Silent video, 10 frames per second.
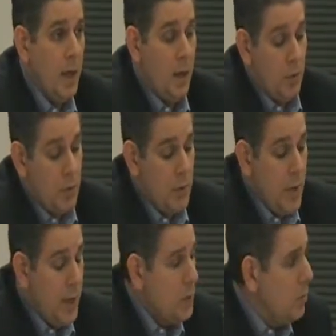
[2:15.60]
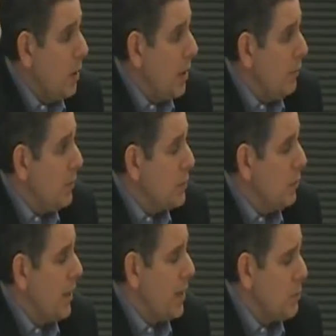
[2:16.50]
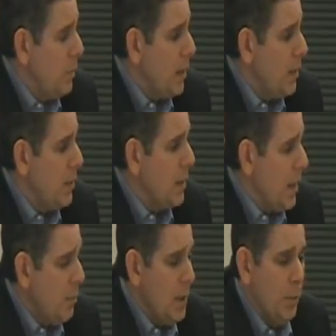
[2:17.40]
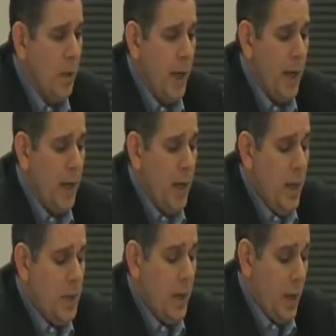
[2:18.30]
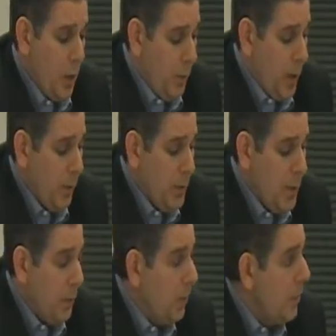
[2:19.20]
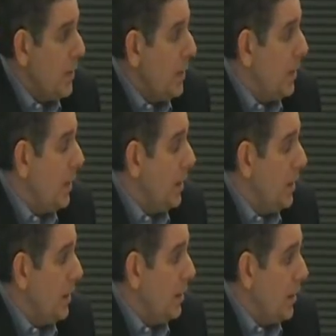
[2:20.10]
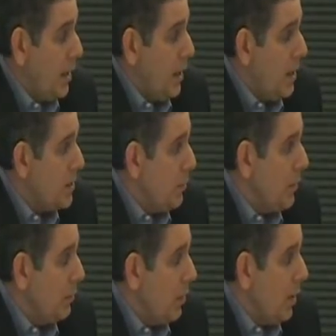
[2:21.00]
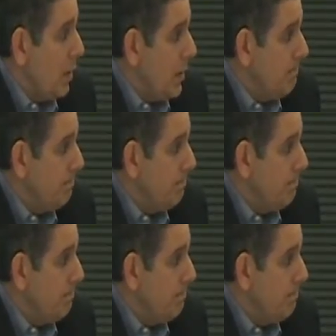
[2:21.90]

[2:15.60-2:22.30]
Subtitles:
and we're doing that too often. So that's money that can be applied to help our people and has to be a priority.